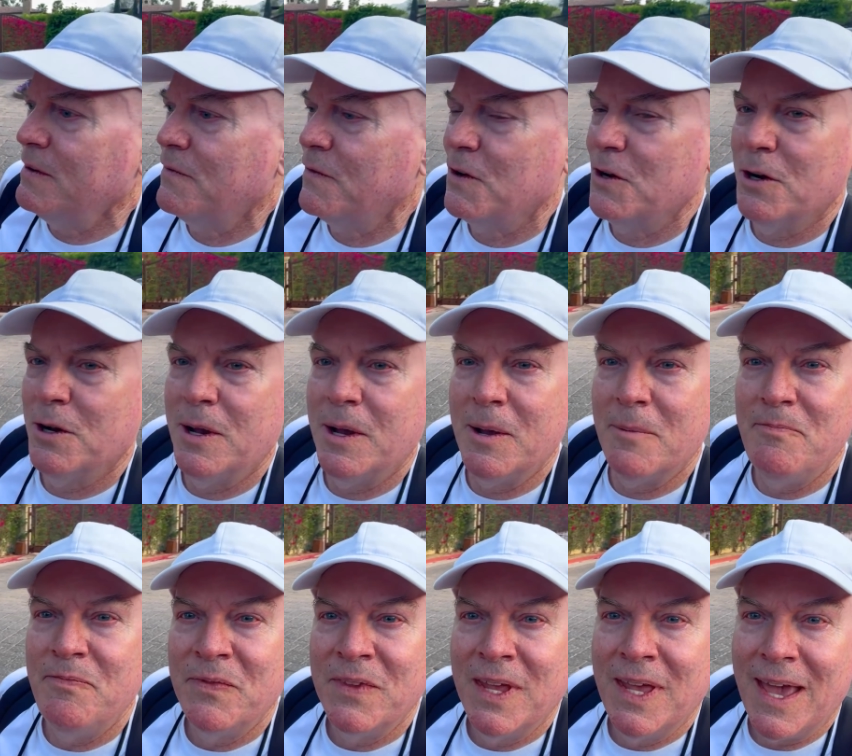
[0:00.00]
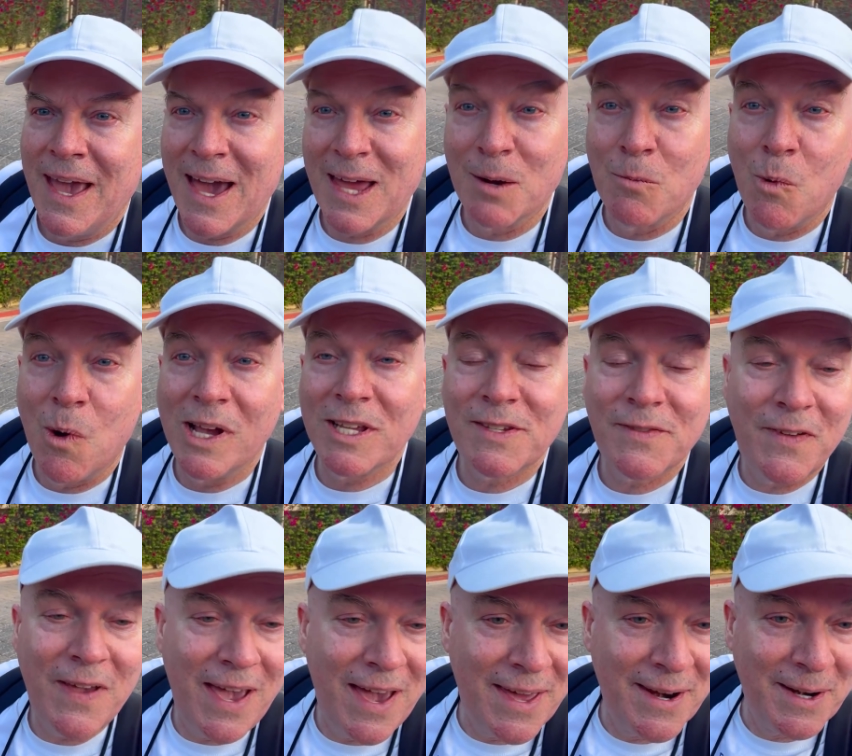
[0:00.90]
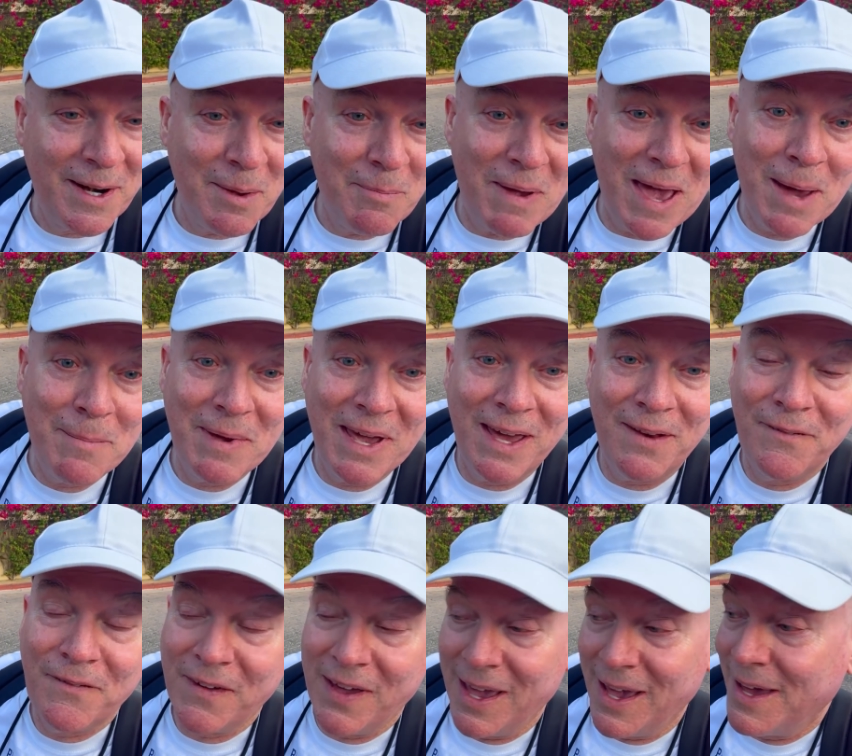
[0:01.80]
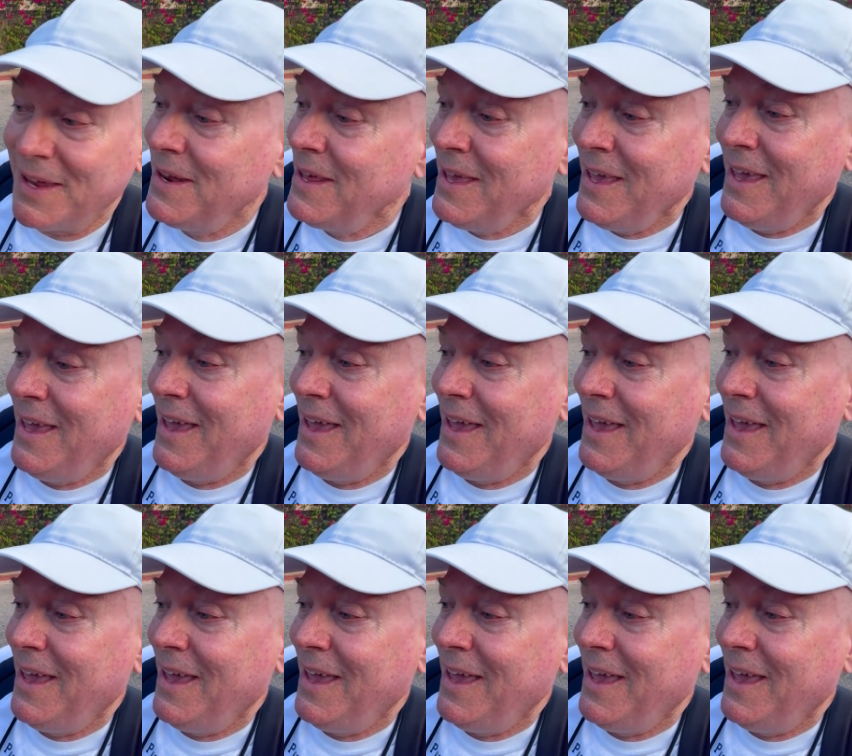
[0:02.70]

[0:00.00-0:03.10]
if you're a Adam West fan and a Batman fan.